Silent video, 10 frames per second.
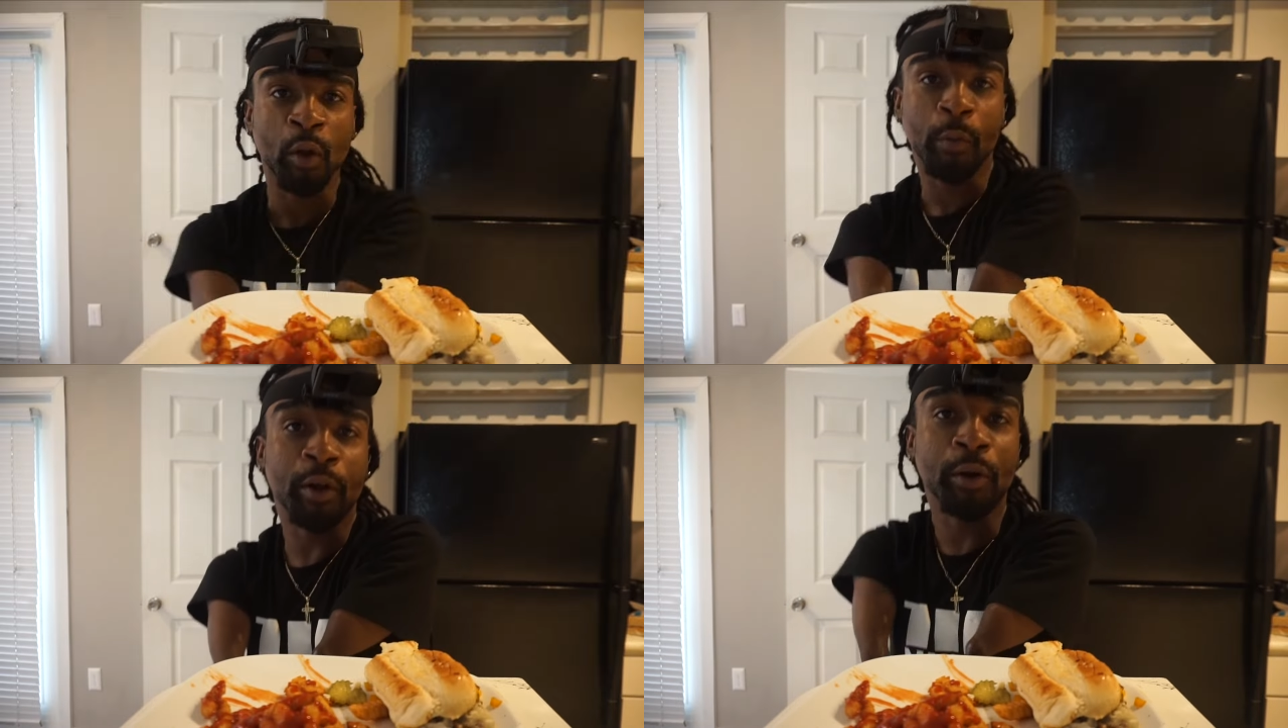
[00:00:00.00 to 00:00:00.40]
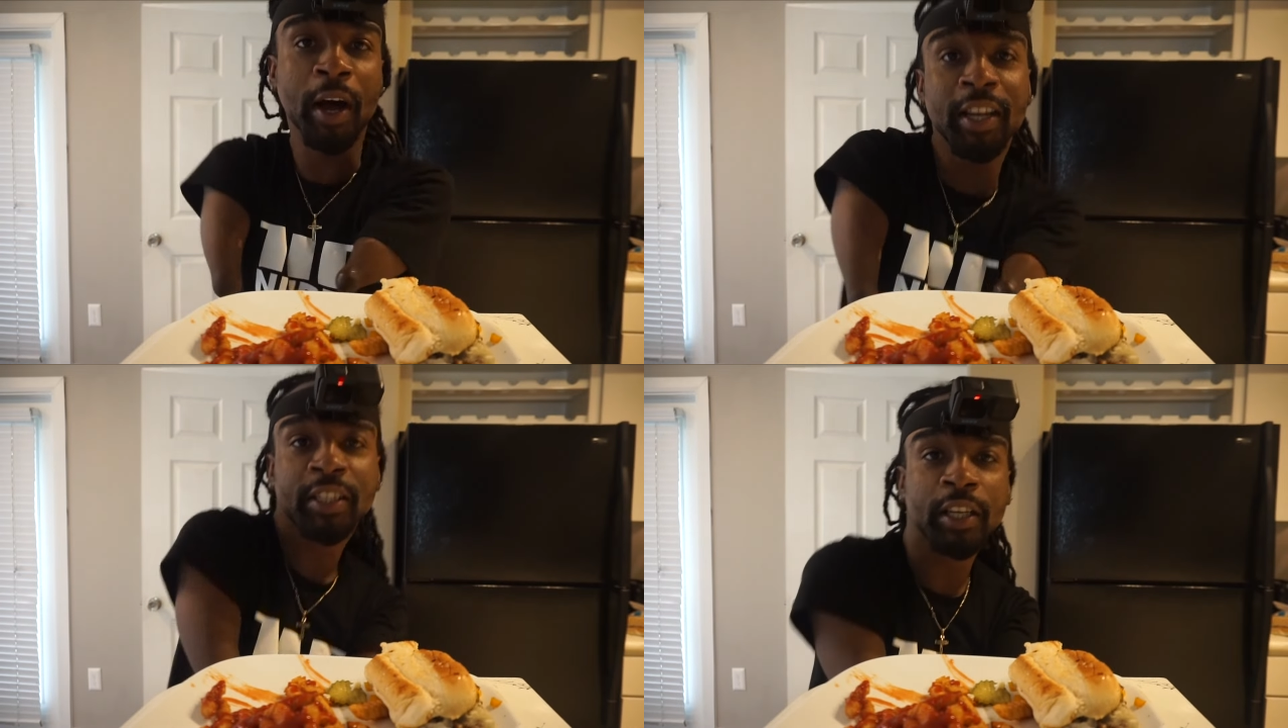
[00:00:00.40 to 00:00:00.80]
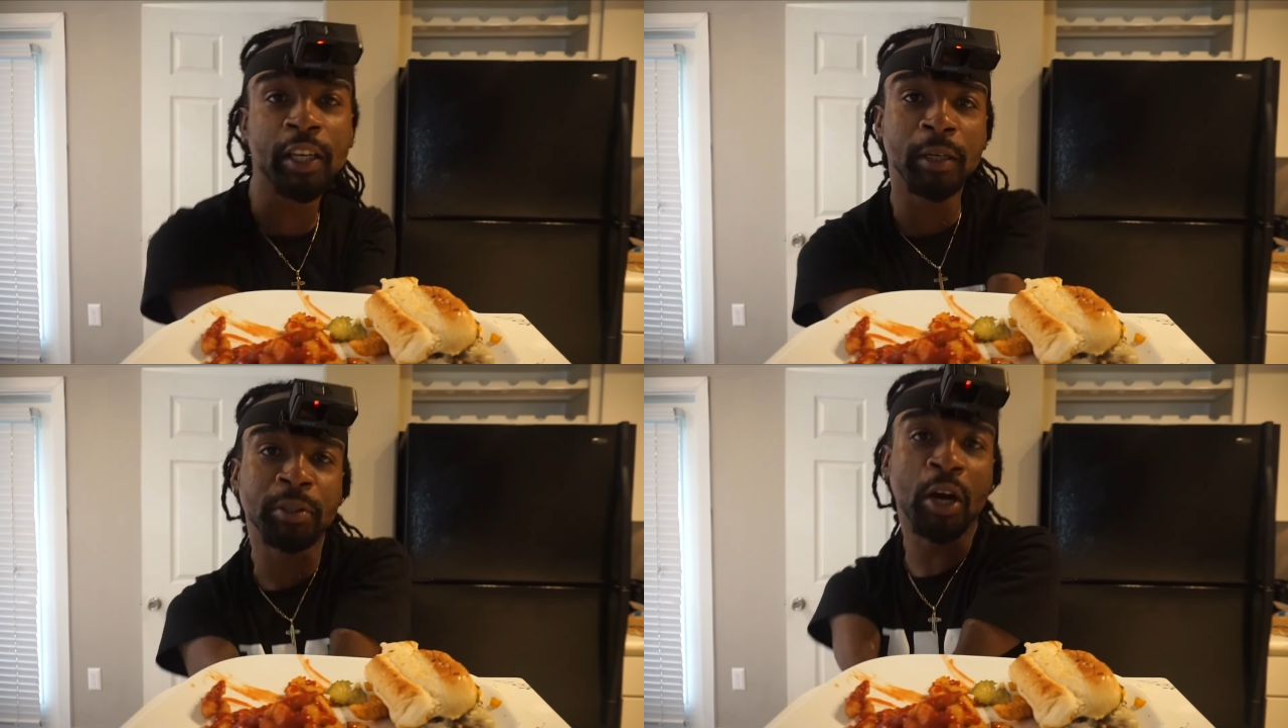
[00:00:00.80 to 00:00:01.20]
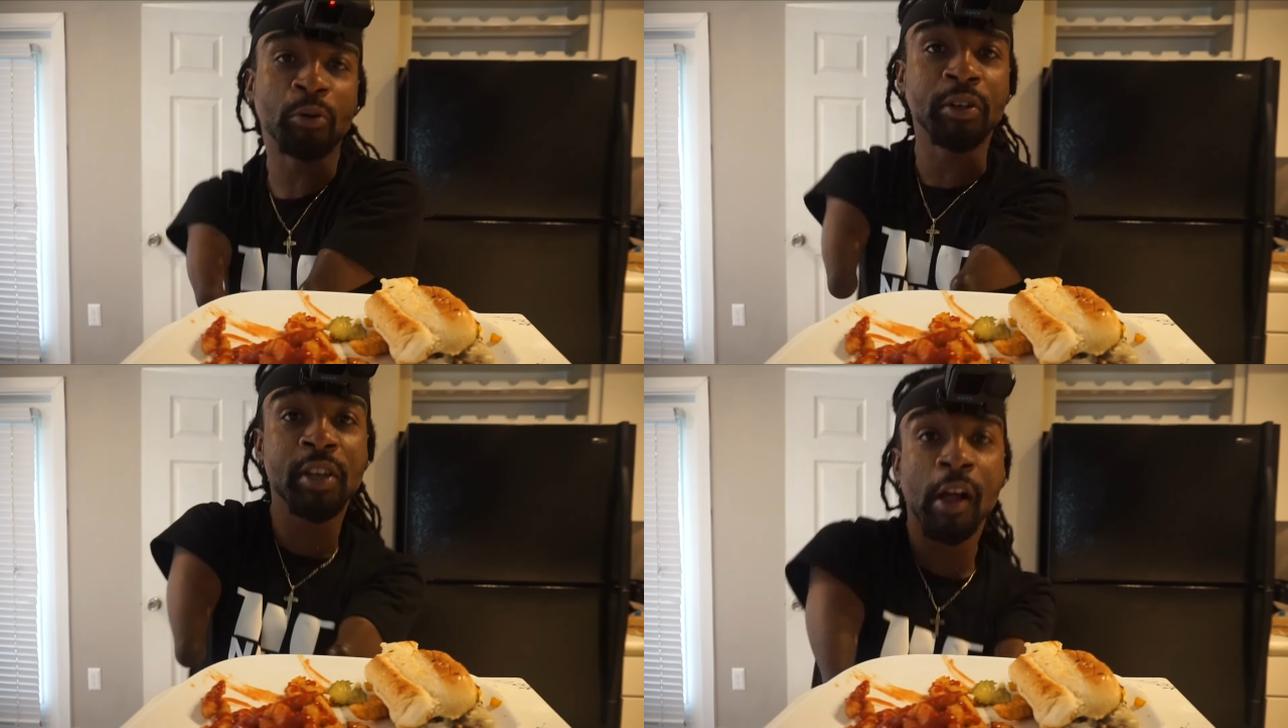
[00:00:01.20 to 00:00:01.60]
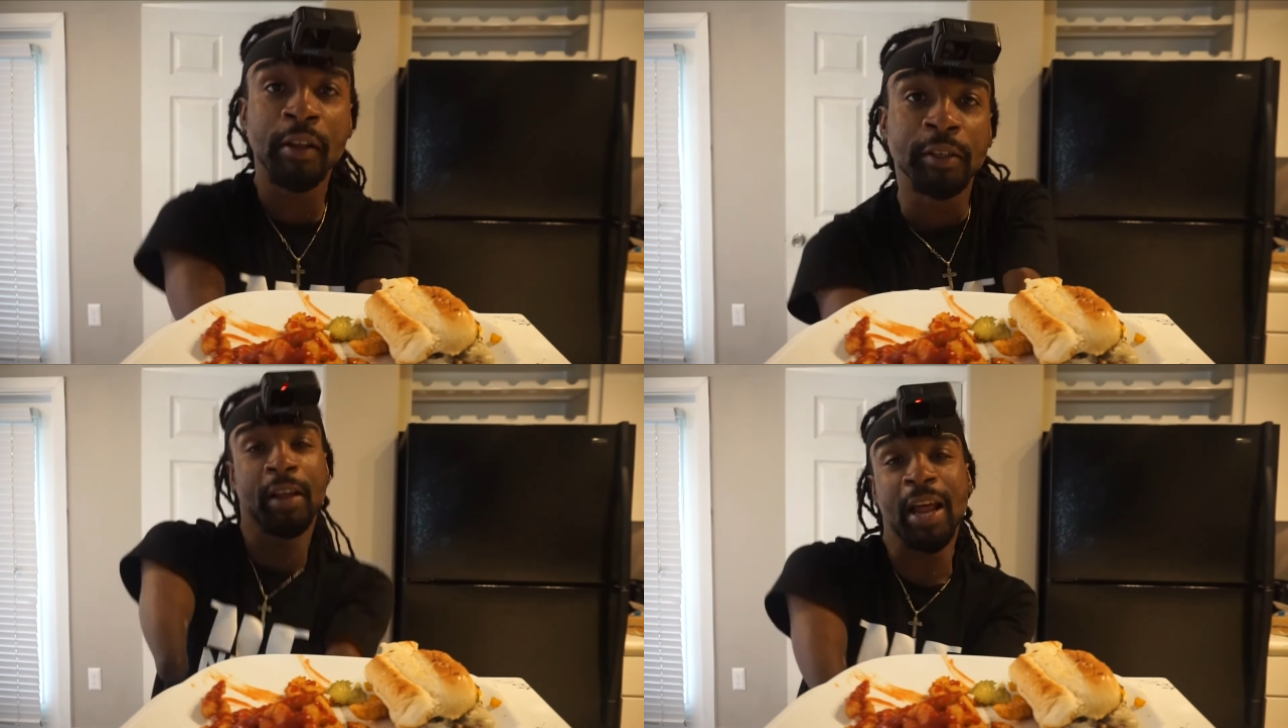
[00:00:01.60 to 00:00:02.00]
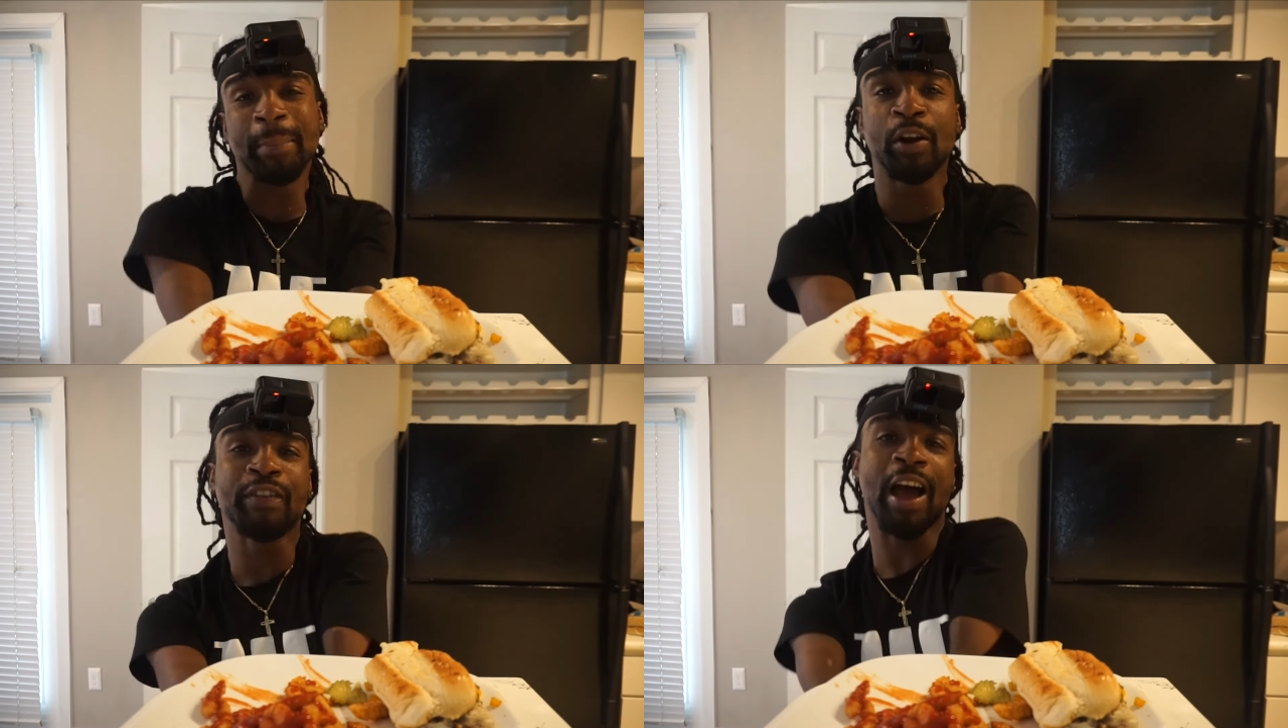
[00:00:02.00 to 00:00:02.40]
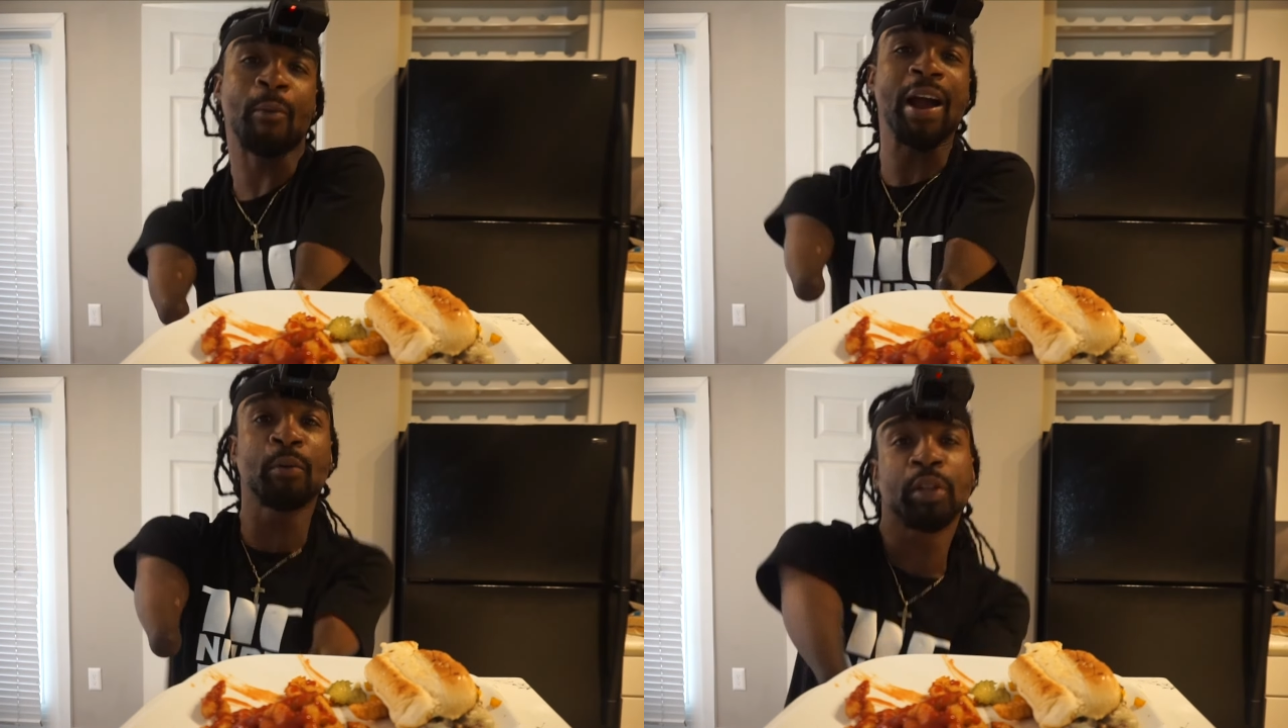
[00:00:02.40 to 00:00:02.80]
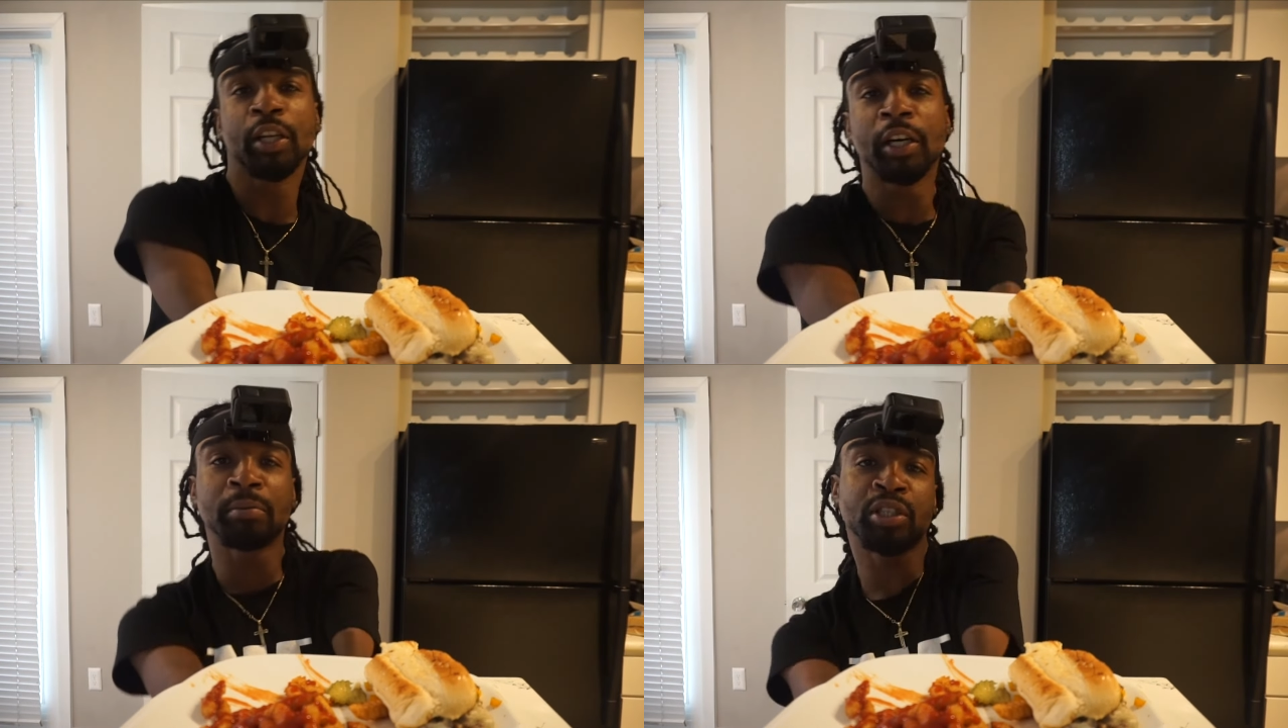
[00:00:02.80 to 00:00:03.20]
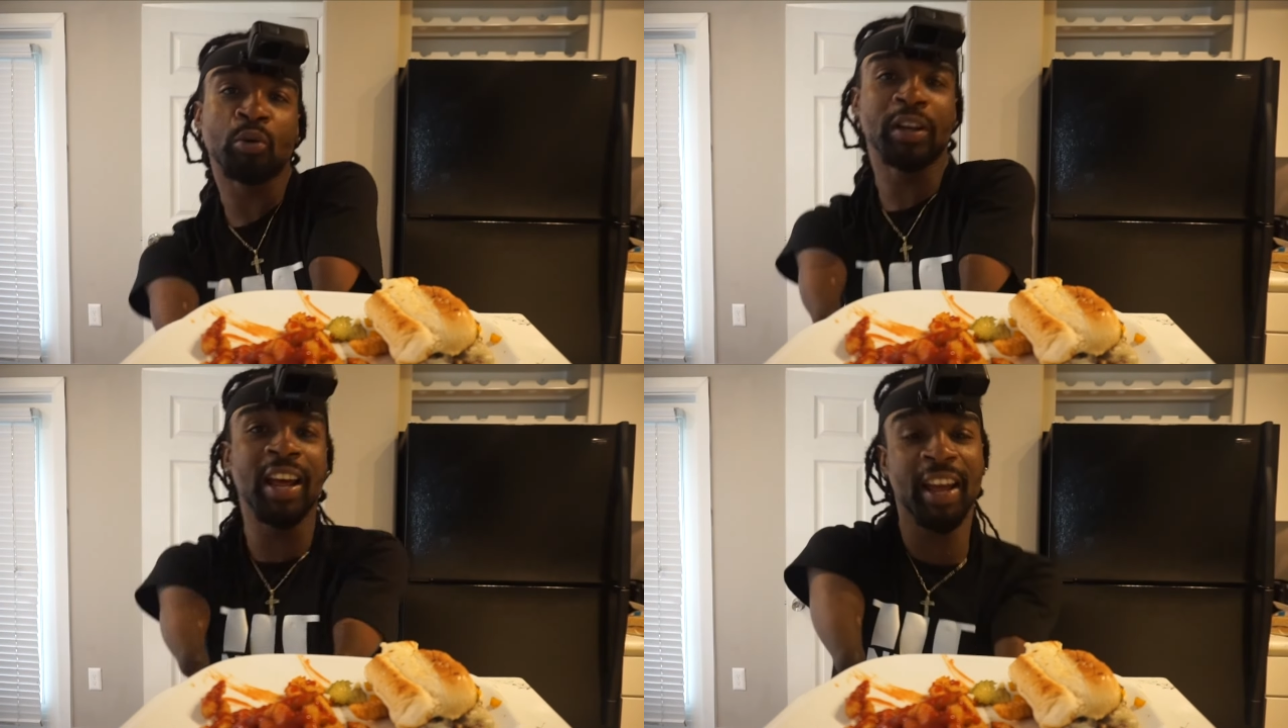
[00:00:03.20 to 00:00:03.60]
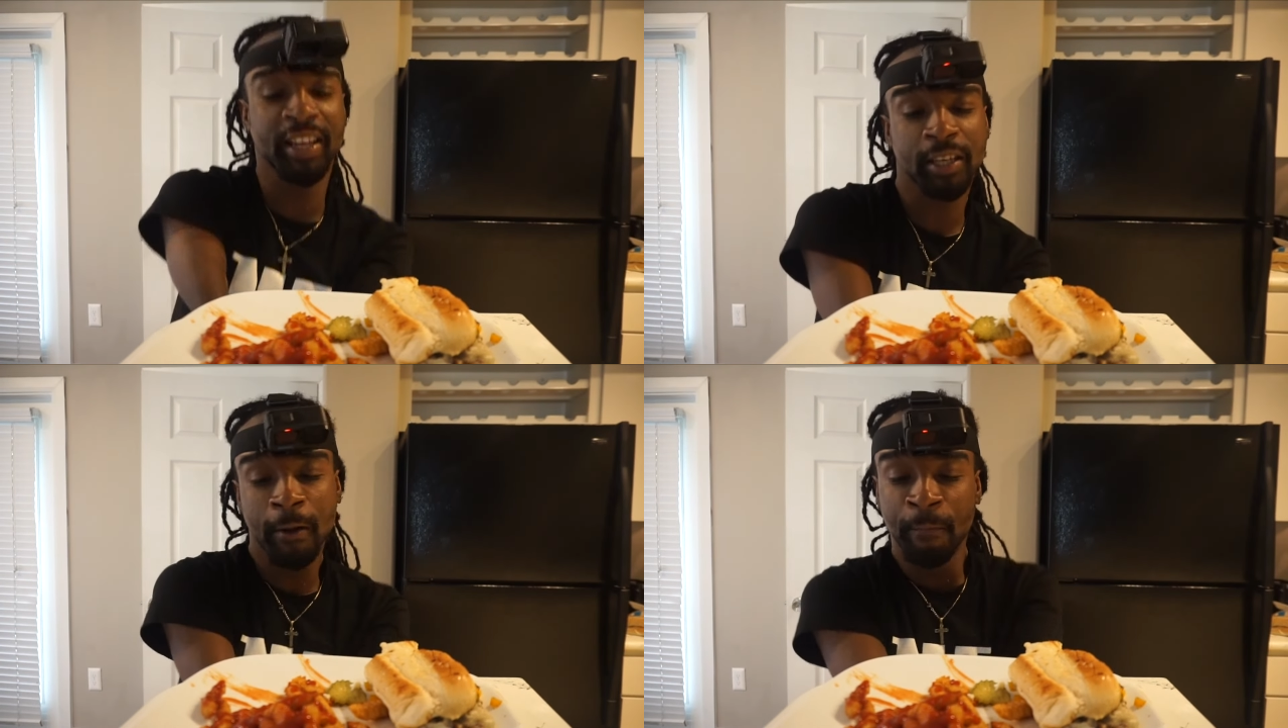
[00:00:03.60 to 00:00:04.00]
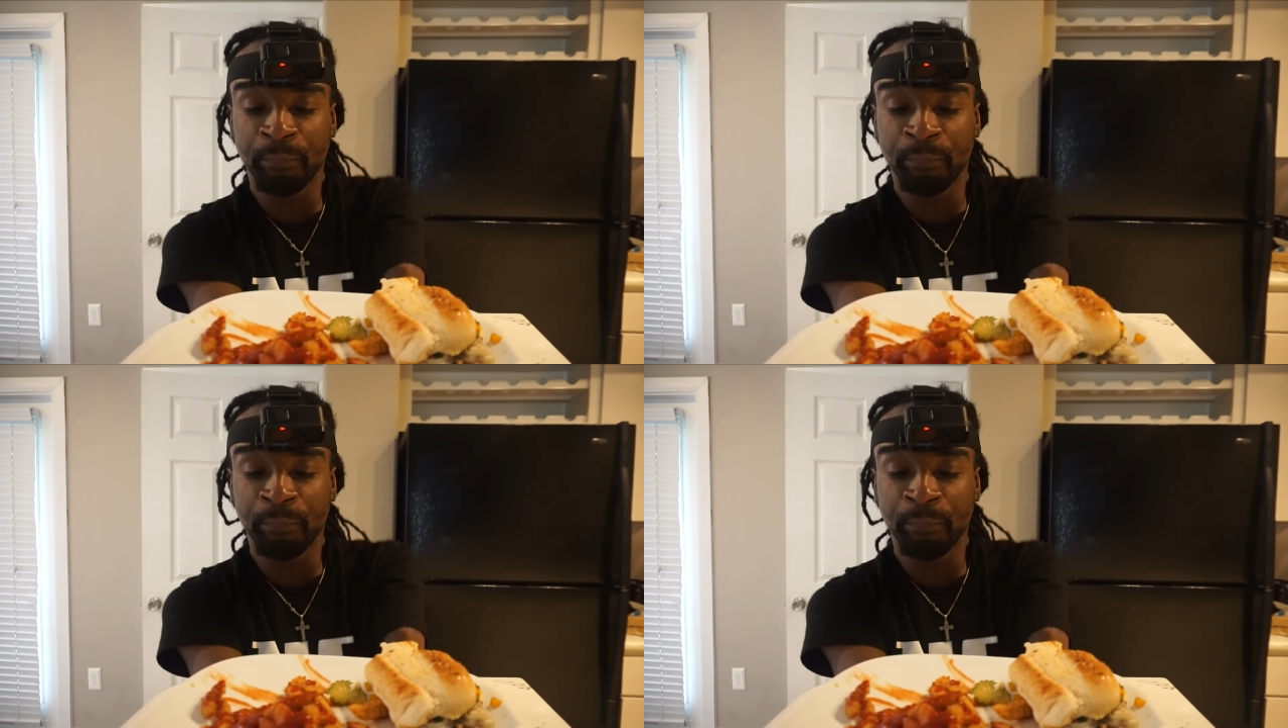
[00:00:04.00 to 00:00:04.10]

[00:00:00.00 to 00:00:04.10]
We gonna call this the NuBBy shoulders. Let me know if y'all rocking with the NuBBy shoulder dance.